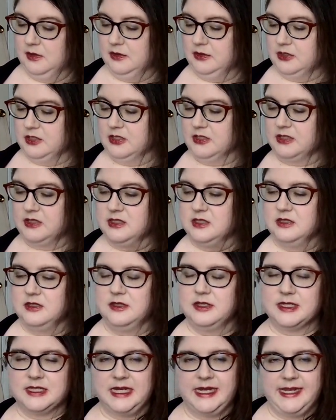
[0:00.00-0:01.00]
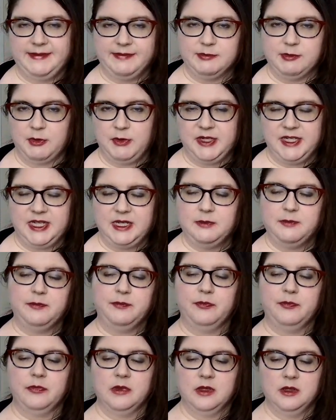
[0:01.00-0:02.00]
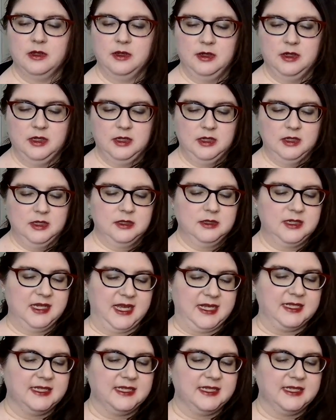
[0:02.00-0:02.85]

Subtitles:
Just the sleeves ruined it. So yeah,